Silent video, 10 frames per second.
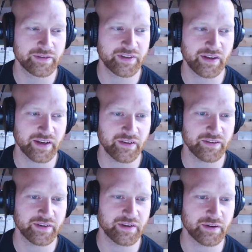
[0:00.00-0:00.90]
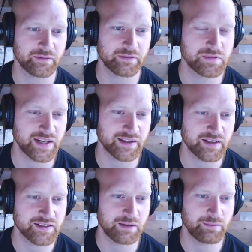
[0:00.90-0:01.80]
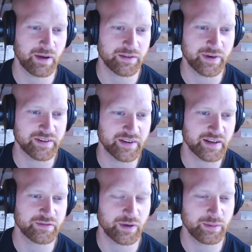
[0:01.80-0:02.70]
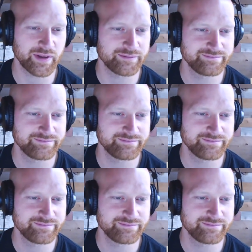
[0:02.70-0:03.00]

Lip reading: selling others, and they're saying that Titebond 3 is the next formula.